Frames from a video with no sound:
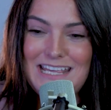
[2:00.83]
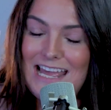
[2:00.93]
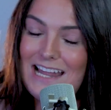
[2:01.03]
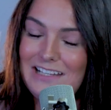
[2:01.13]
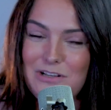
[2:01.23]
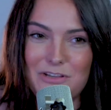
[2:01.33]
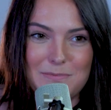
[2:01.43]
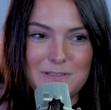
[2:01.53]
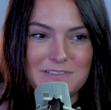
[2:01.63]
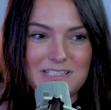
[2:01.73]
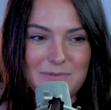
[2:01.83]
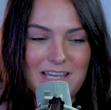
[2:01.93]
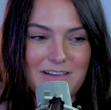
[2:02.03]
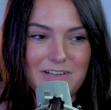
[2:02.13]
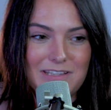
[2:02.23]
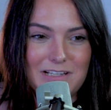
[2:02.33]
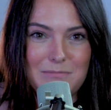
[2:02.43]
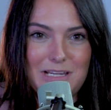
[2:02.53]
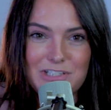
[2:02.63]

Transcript: add in all the bills that we have on there, make